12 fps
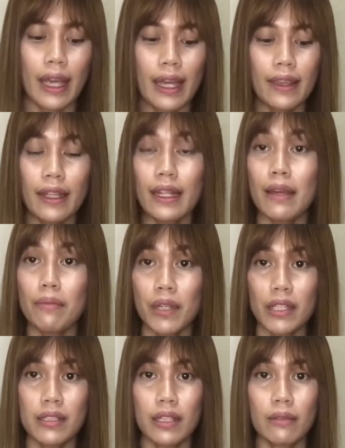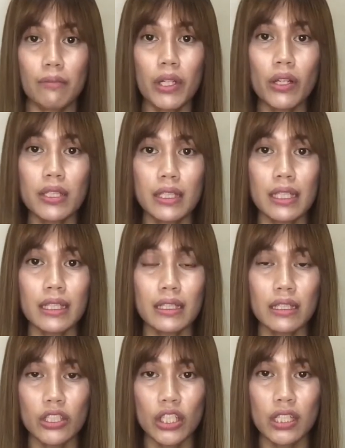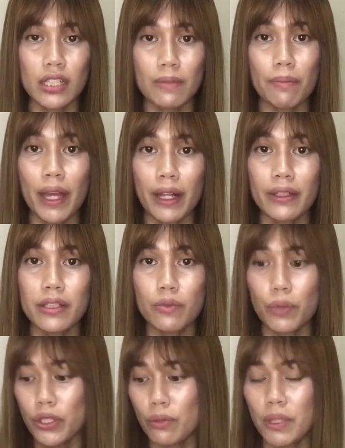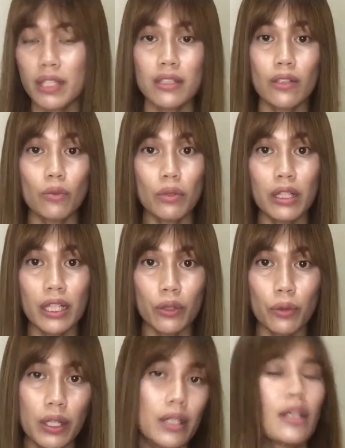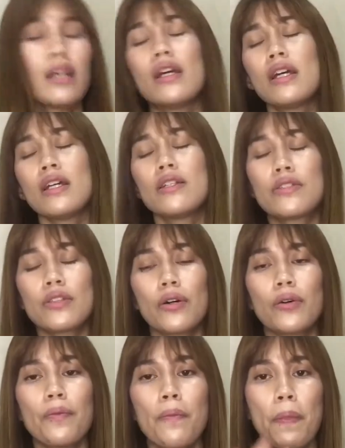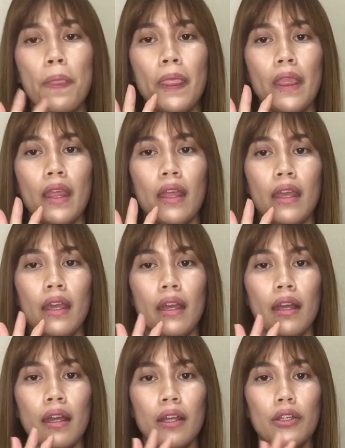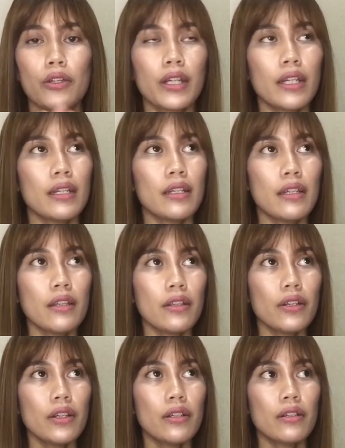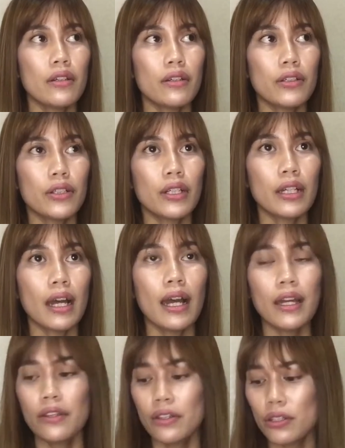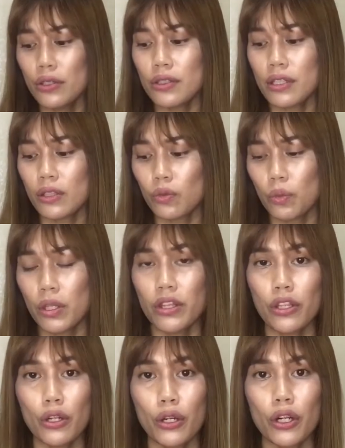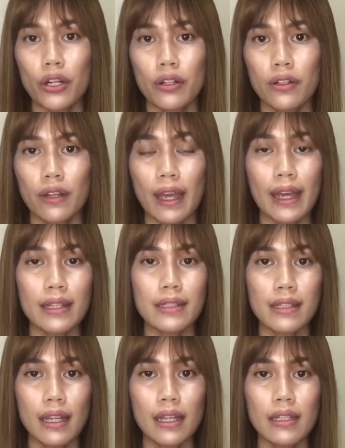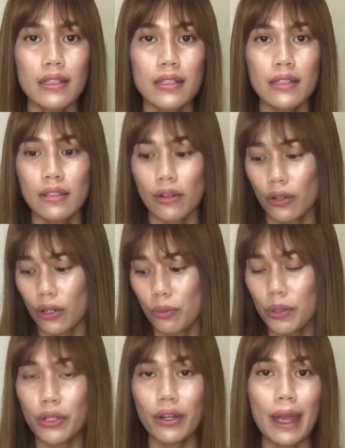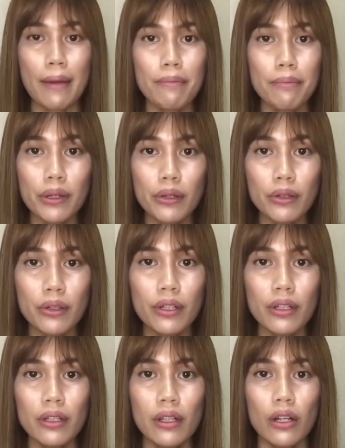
and then I mix it, because it just melts when you mix it with liquid. So you can either use it with your essence or with your ampoule